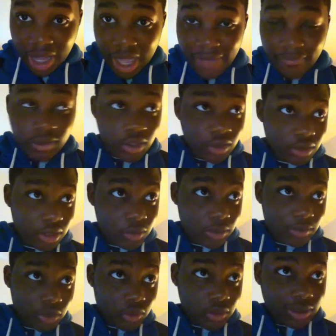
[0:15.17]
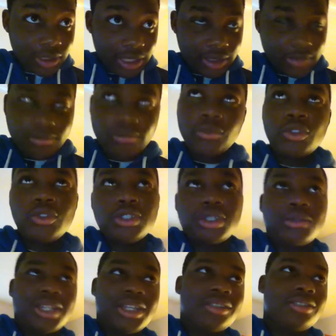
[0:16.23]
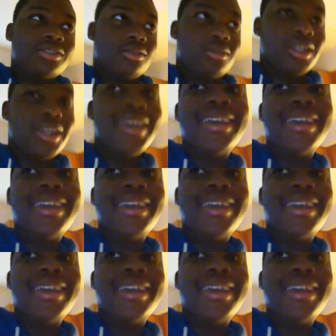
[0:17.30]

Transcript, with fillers: I have no idea what I'm doing. Like, usually when I get to school, like,